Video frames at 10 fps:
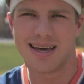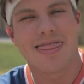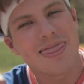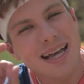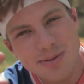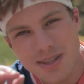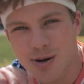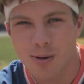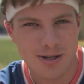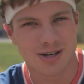And that's what the
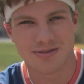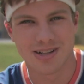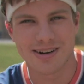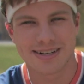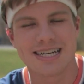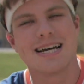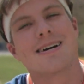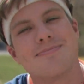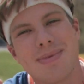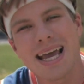courts overlooked.
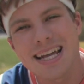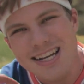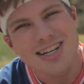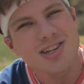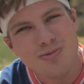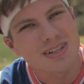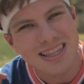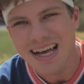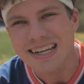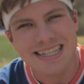My initial
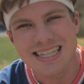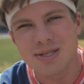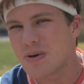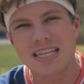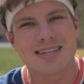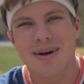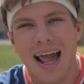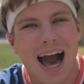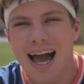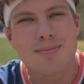reluctance speaks to my
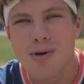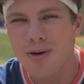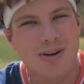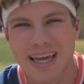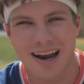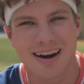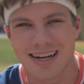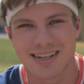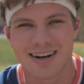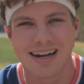high moral
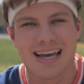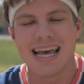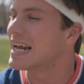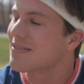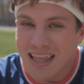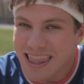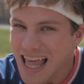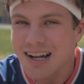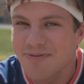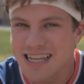character. And if the
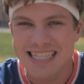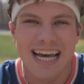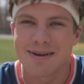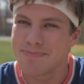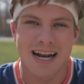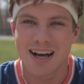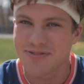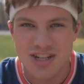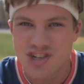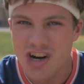Latvians hadn't paid
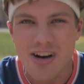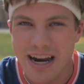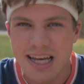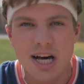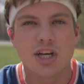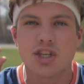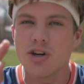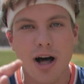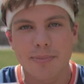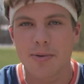off the jury,
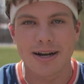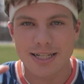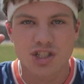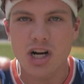you'd all be wearing